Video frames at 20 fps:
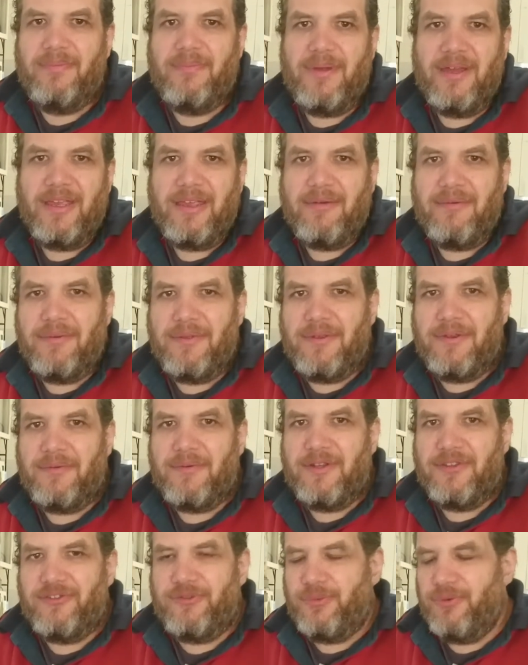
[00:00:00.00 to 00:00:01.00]
everything
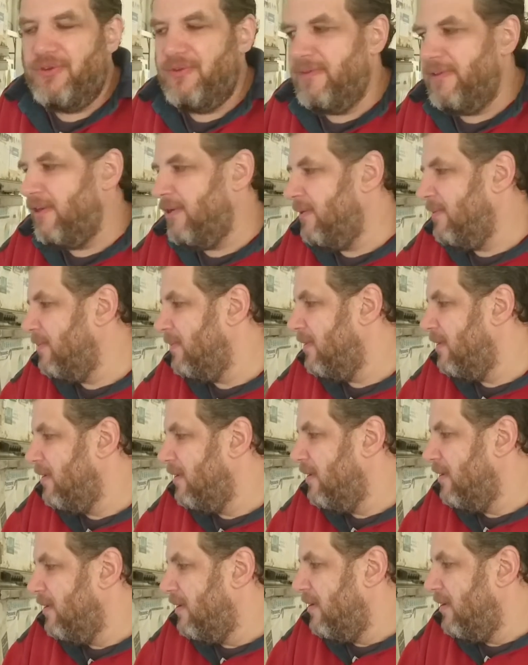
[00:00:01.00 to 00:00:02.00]
run smoothly.
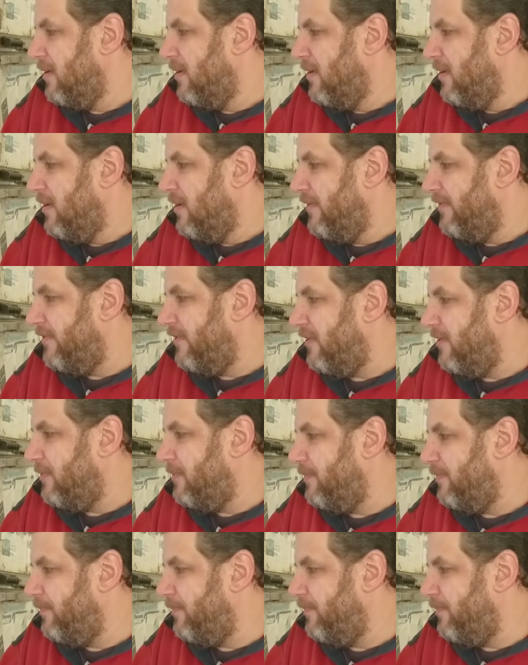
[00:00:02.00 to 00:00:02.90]
So